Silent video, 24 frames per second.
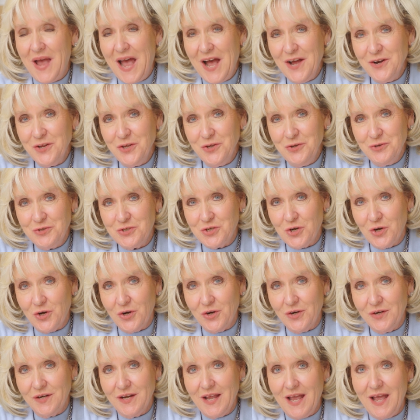how do you
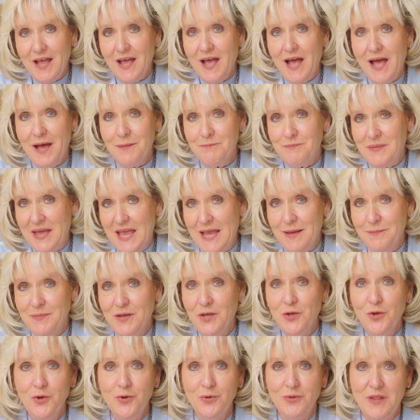turn a
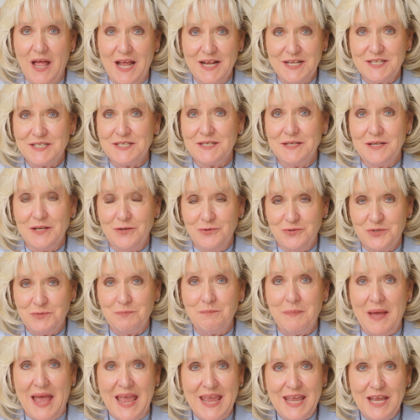baby who's
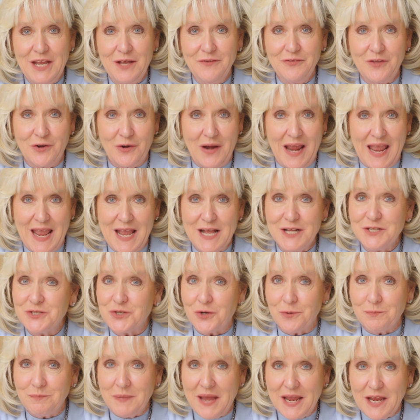banging their hands
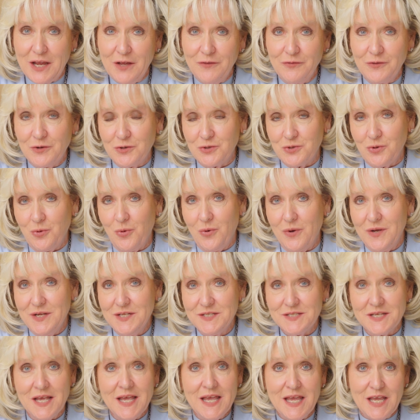or banging their
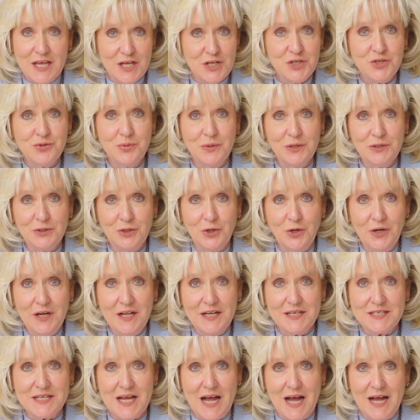toys into a
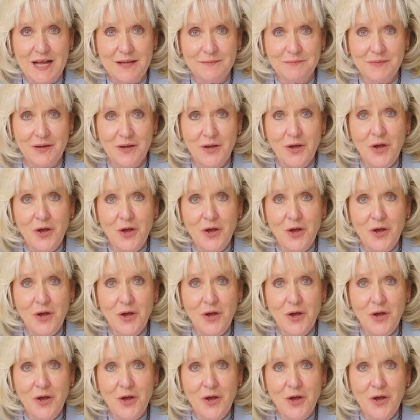learning time?